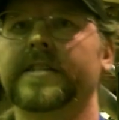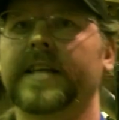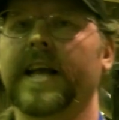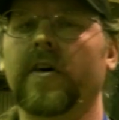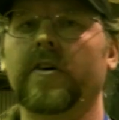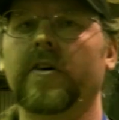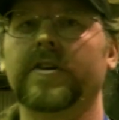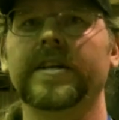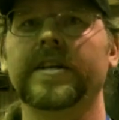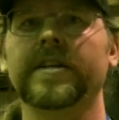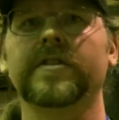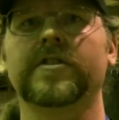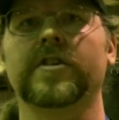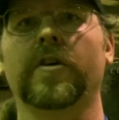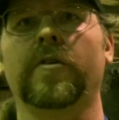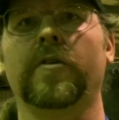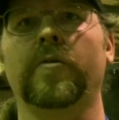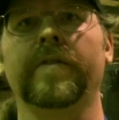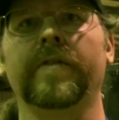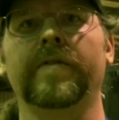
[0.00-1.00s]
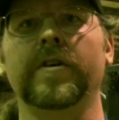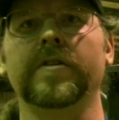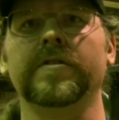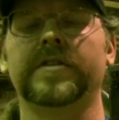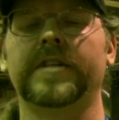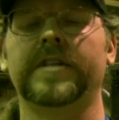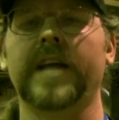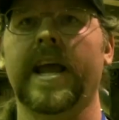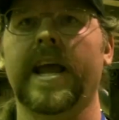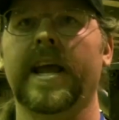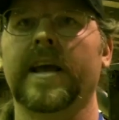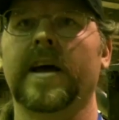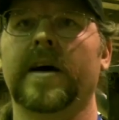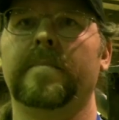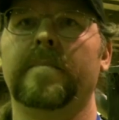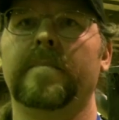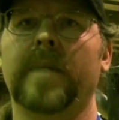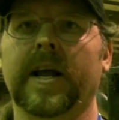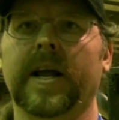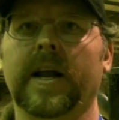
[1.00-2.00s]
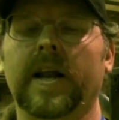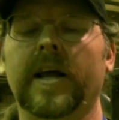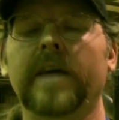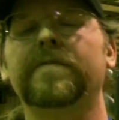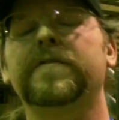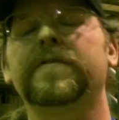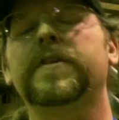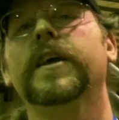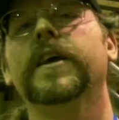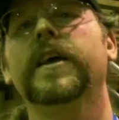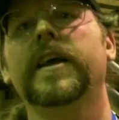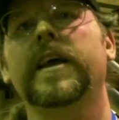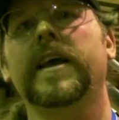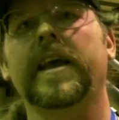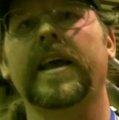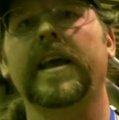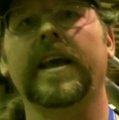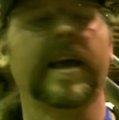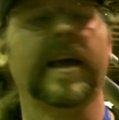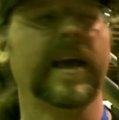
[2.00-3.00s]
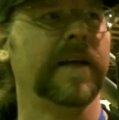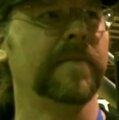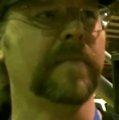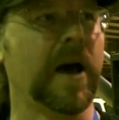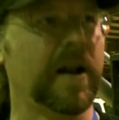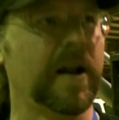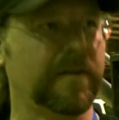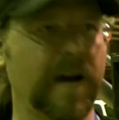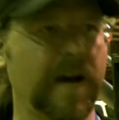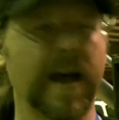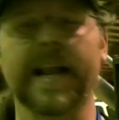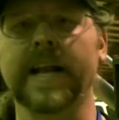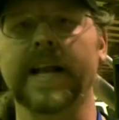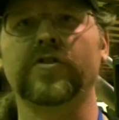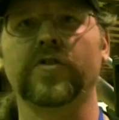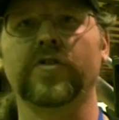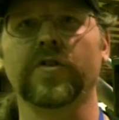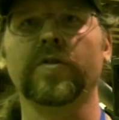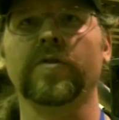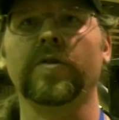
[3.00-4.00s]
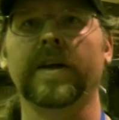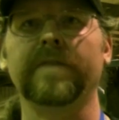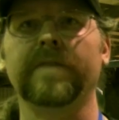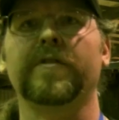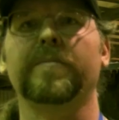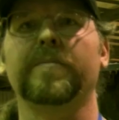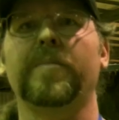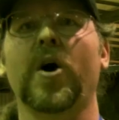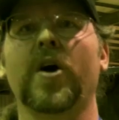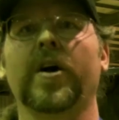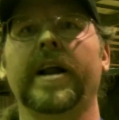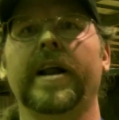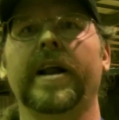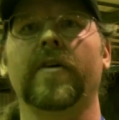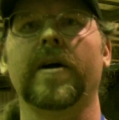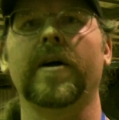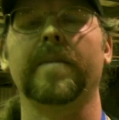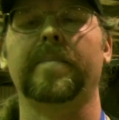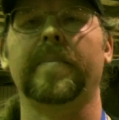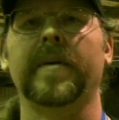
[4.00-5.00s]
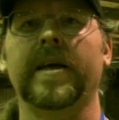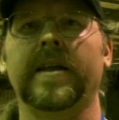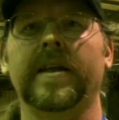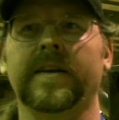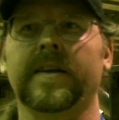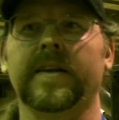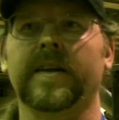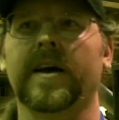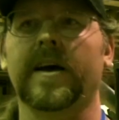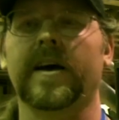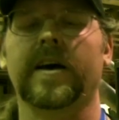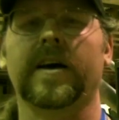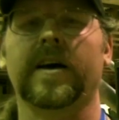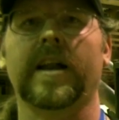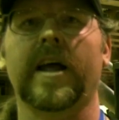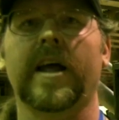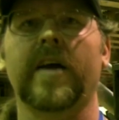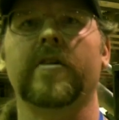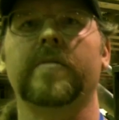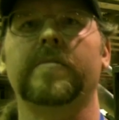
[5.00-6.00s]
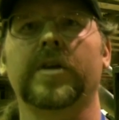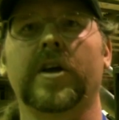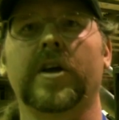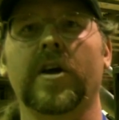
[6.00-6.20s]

skeleton, so we've used a uh, bucket lift and modified it to lift the Ponginator up and uh, allow him to